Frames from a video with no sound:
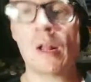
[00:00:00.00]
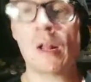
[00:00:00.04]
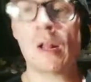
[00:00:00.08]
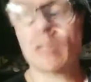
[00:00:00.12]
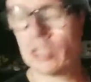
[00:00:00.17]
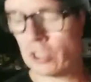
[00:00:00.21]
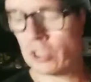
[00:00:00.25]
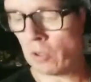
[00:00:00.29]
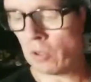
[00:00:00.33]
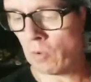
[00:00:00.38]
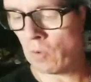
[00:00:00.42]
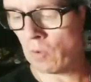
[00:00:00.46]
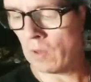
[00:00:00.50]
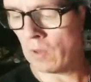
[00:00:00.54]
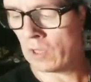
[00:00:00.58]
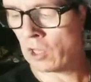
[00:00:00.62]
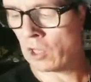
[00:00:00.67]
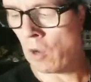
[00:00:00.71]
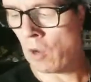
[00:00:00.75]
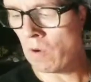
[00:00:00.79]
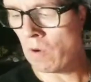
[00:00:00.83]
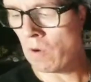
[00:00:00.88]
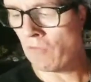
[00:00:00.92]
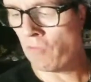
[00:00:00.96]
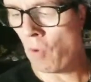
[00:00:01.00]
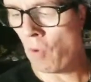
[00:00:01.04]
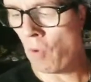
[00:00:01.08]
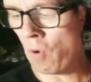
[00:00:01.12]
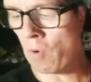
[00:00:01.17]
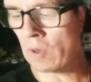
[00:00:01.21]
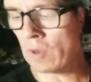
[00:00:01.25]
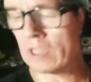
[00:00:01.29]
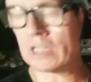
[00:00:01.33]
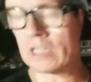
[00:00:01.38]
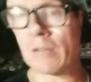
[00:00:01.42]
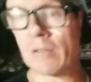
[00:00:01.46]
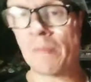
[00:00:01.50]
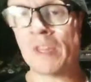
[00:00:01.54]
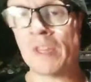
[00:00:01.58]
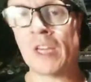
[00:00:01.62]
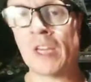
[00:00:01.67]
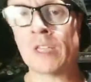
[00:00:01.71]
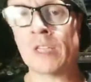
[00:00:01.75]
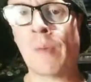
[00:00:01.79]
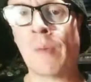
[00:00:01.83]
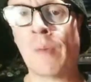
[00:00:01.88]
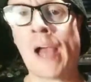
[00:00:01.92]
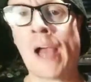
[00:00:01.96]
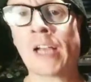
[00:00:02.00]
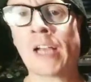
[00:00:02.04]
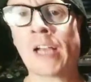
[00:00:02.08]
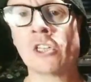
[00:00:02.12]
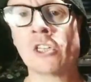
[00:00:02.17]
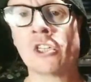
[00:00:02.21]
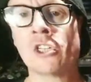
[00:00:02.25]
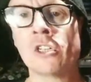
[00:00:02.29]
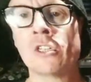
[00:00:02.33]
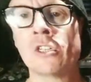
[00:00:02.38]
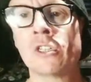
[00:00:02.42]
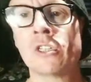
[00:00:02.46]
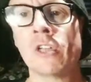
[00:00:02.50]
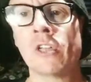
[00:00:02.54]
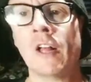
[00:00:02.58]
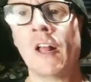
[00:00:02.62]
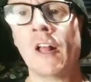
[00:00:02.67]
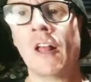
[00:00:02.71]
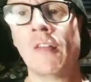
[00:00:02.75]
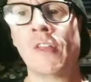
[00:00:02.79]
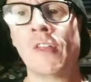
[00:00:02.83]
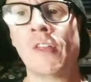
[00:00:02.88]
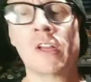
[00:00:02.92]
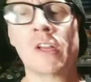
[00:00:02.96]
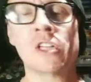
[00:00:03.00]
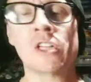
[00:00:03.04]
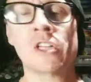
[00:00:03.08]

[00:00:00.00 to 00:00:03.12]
So going forward, some of these packages, they're going to